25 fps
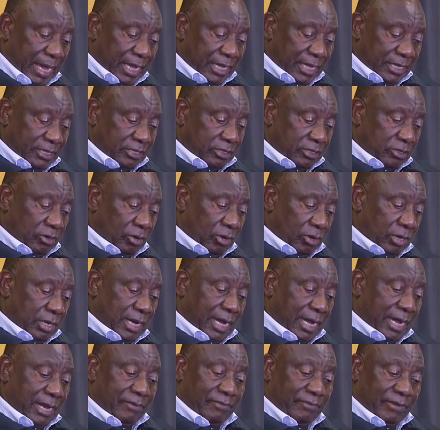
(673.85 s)
are
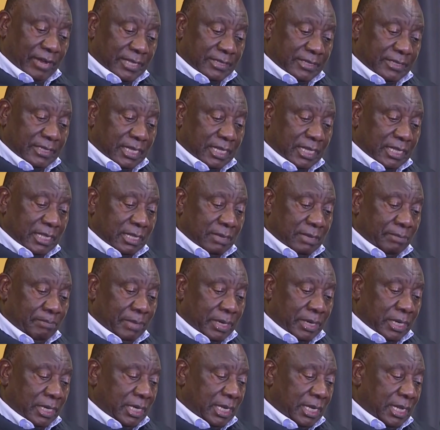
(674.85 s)
based on
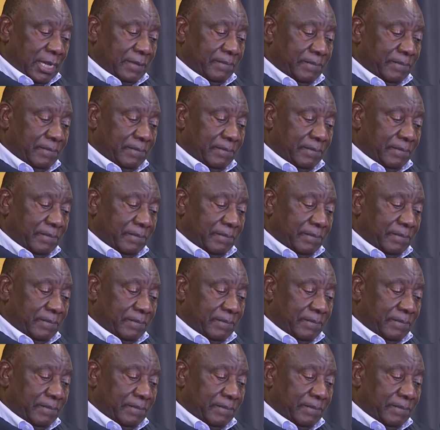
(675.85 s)
advancing the